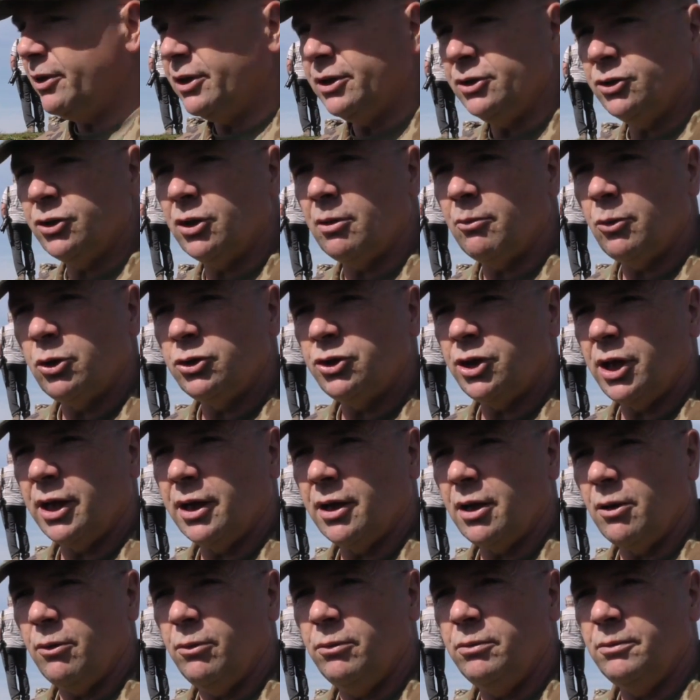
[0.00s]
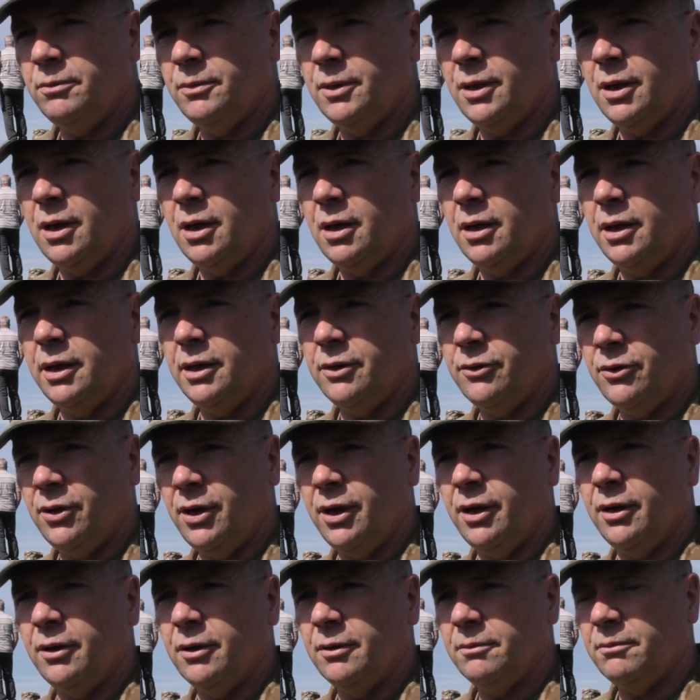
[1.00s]
that General Moshenko is
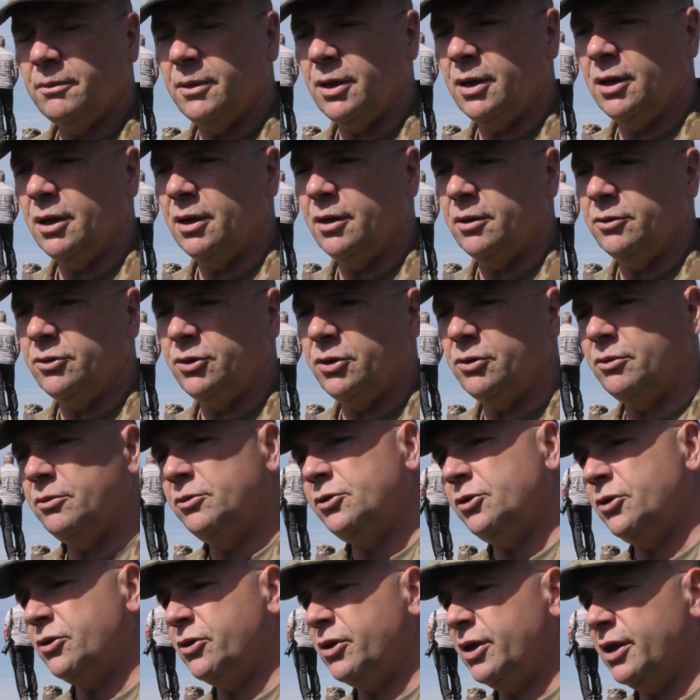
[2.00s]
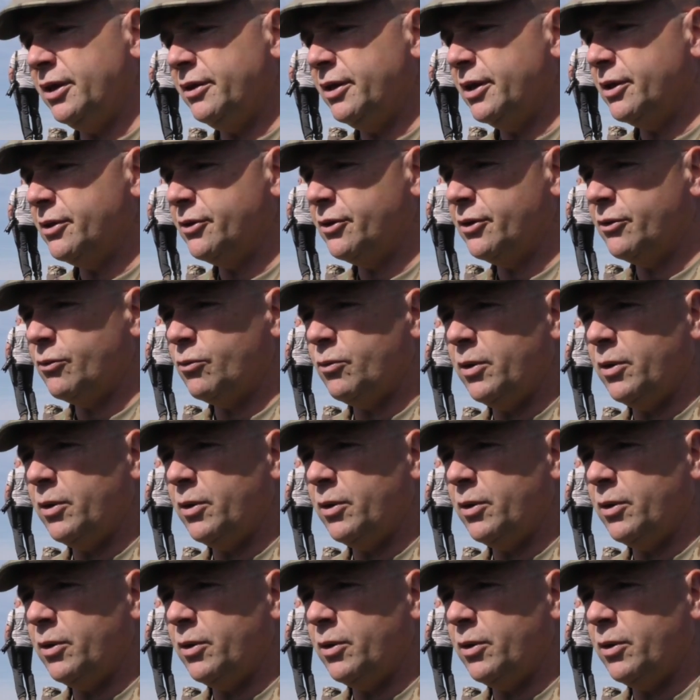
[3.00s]
here to see this as